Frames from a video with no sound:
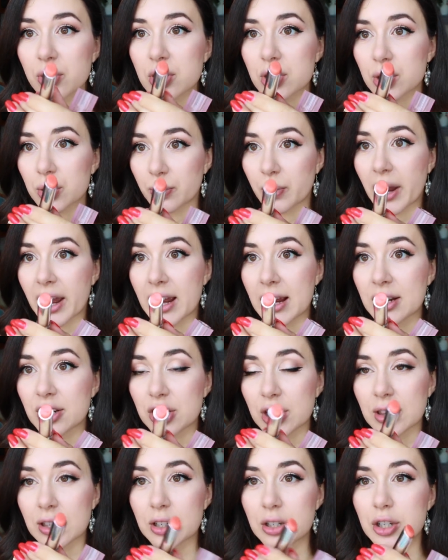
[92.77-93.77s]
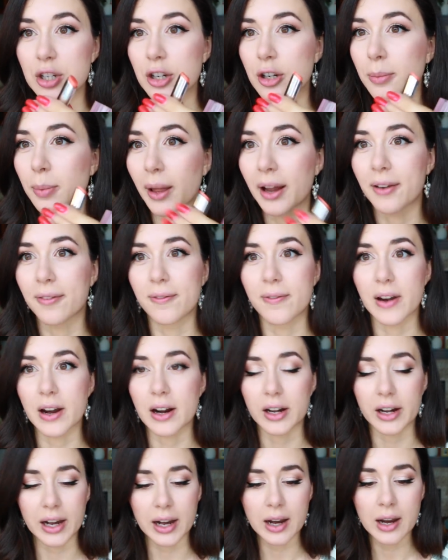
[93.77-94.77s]
strange in the tube, like
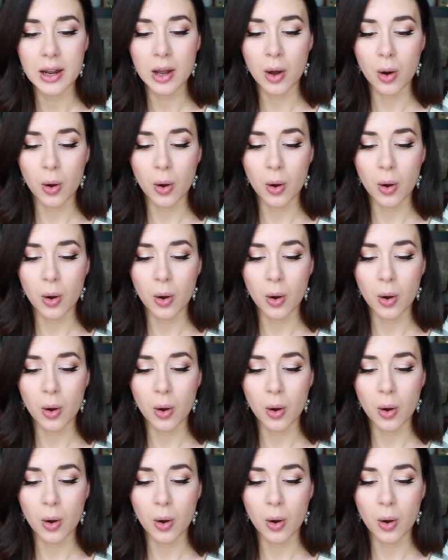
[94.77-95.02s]
very